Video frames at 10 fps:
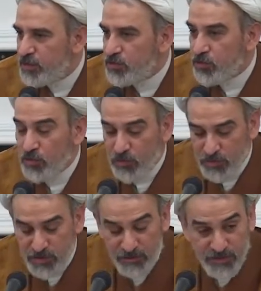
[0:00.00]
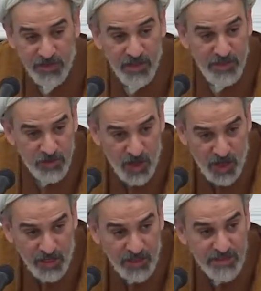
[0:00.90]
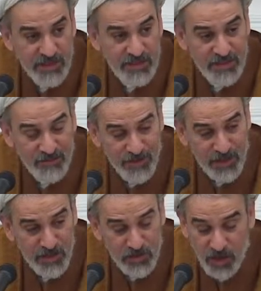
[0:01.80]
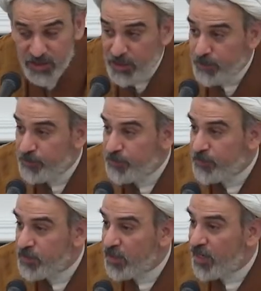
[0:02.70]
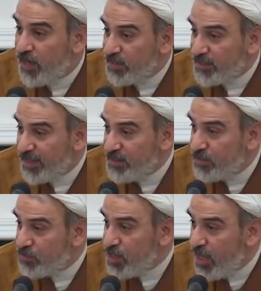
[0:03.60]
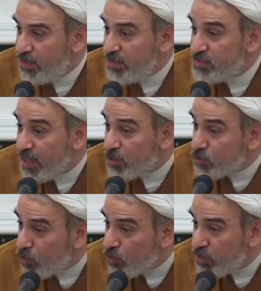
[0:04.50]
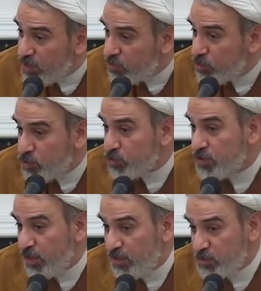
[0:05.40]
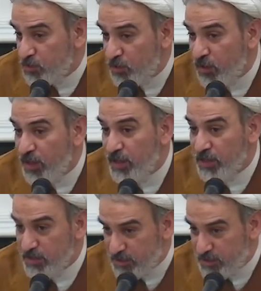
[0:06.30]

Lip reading: So, Safina Nijat is that Safina Nijat, that haqiqat in reality is that Tawheed which Hussein is providing.